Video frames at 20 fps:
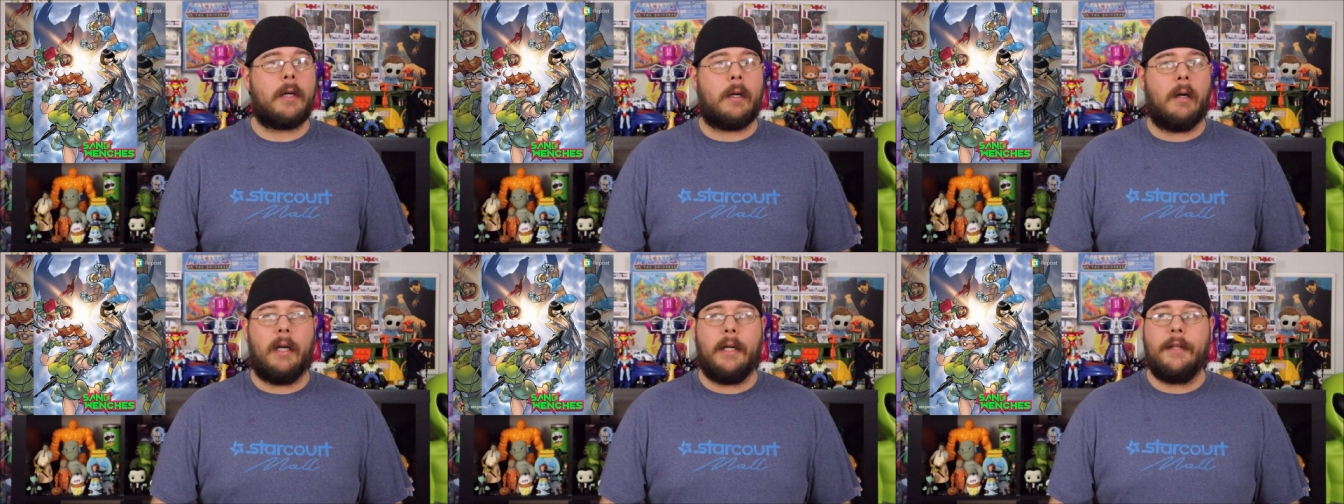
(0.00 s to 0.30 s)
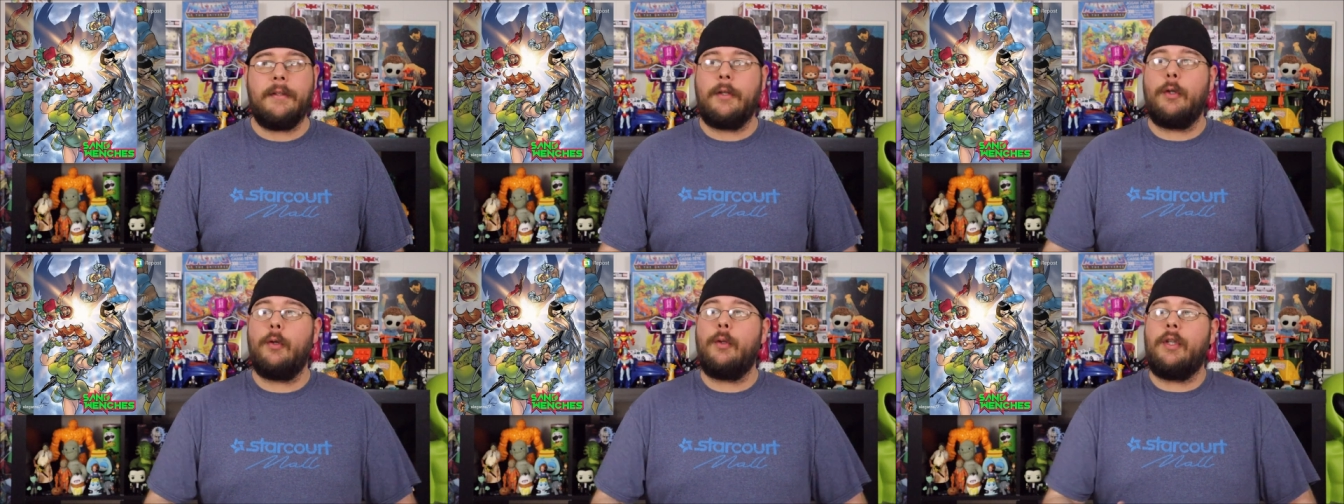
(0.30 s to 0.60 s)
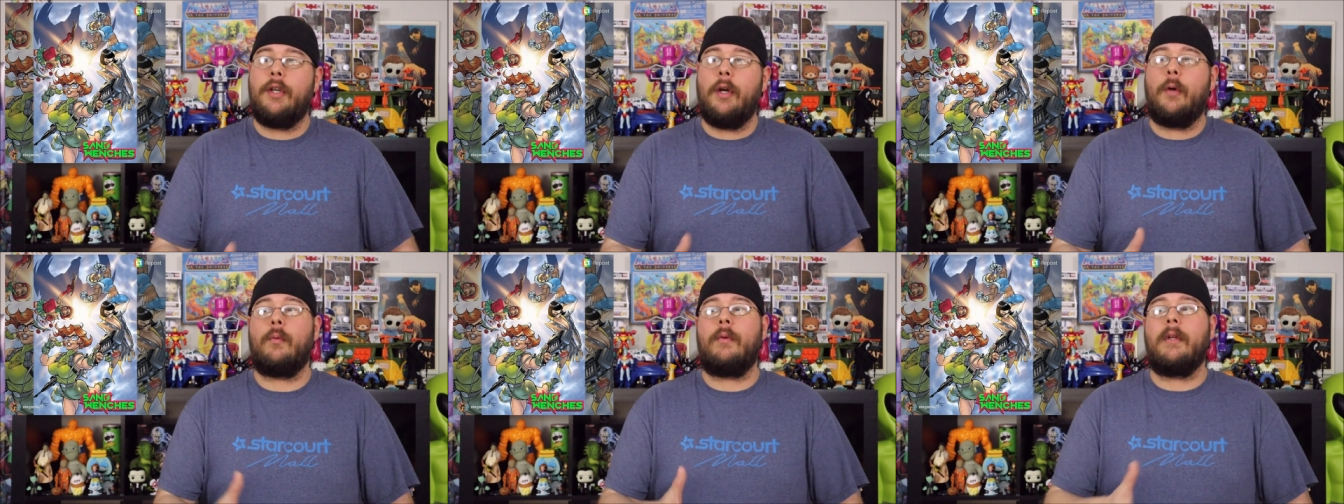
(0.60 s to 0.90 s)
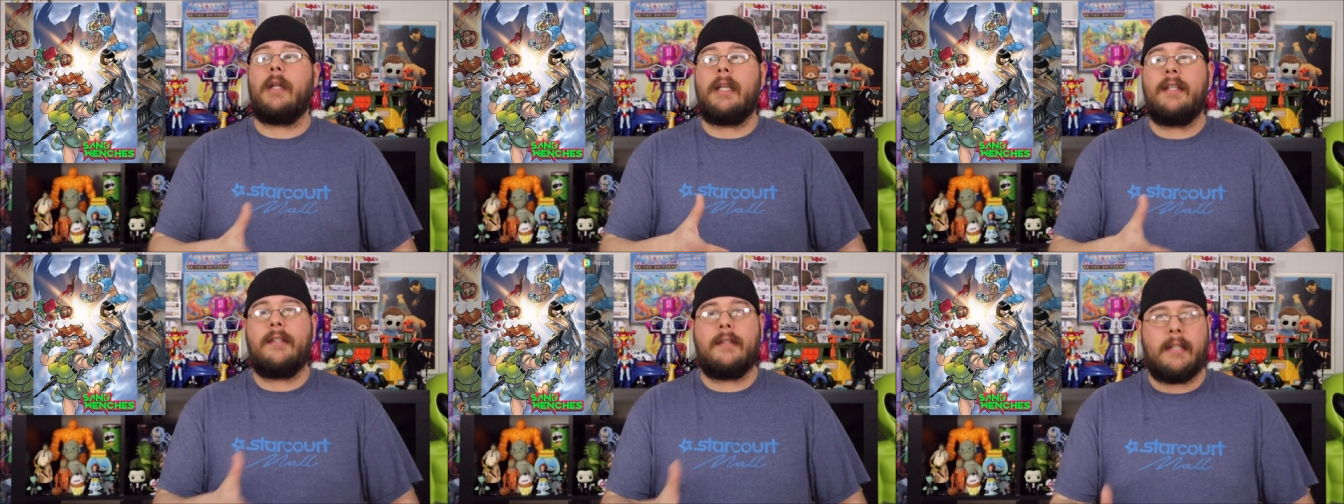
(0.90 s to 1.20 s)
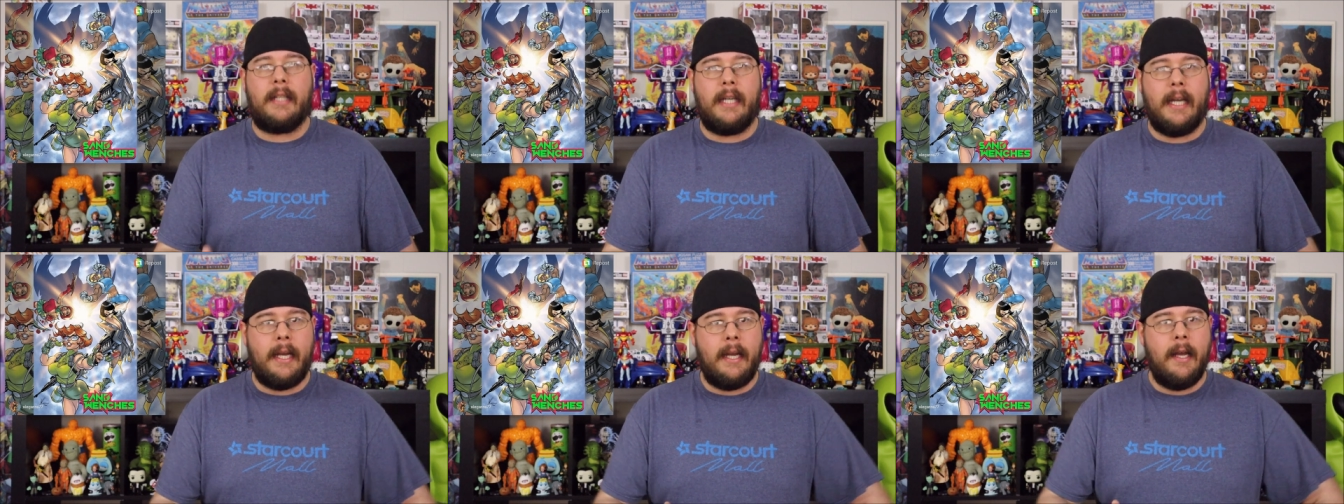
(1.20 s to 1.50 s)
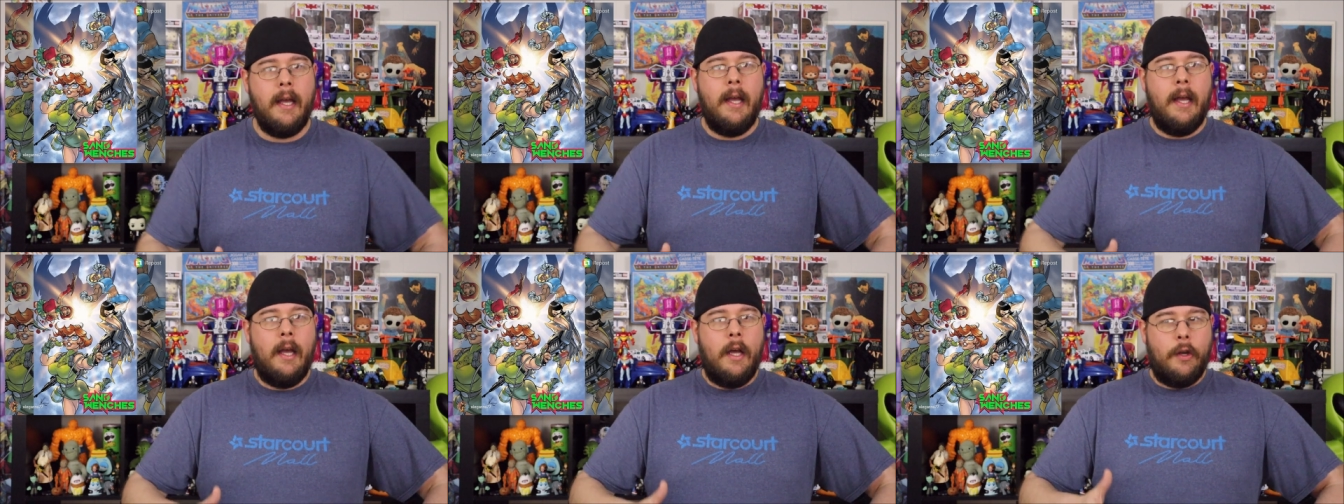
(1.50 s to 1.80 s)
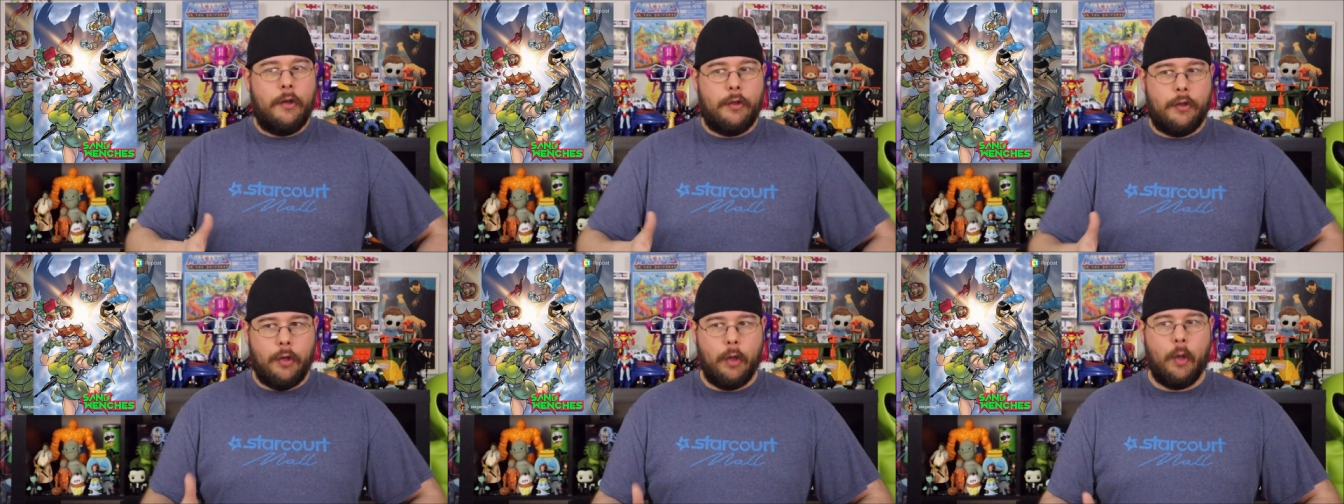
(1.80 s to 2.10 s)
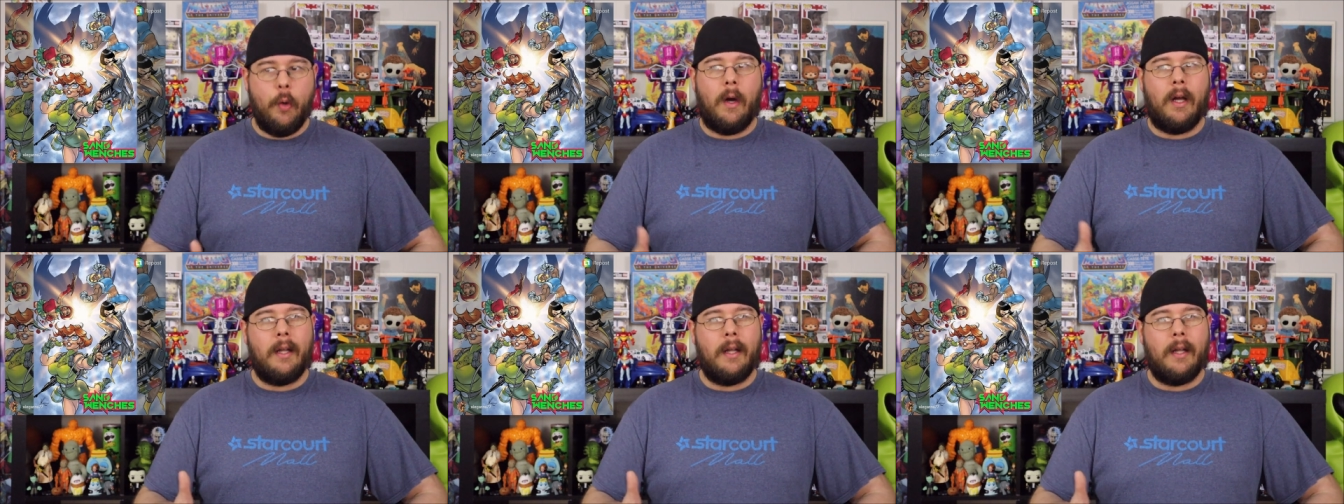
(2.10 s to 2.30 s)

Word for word: book artists who you don't really see do